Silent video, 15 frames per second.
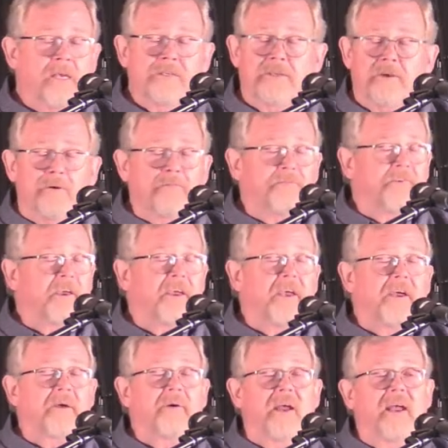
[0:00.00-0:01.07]
so
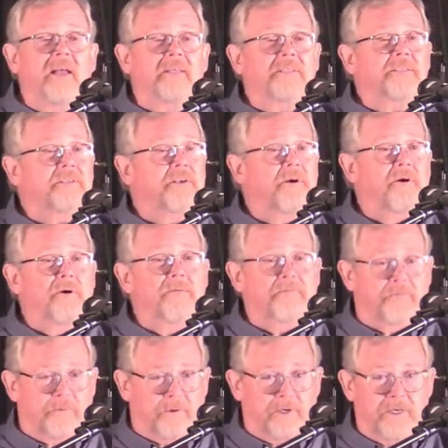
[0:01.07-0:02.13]
fair and so
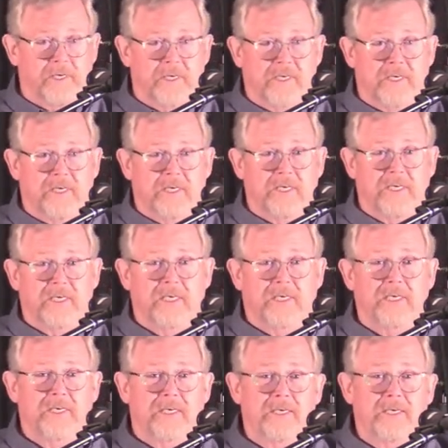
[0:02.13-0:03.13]
free.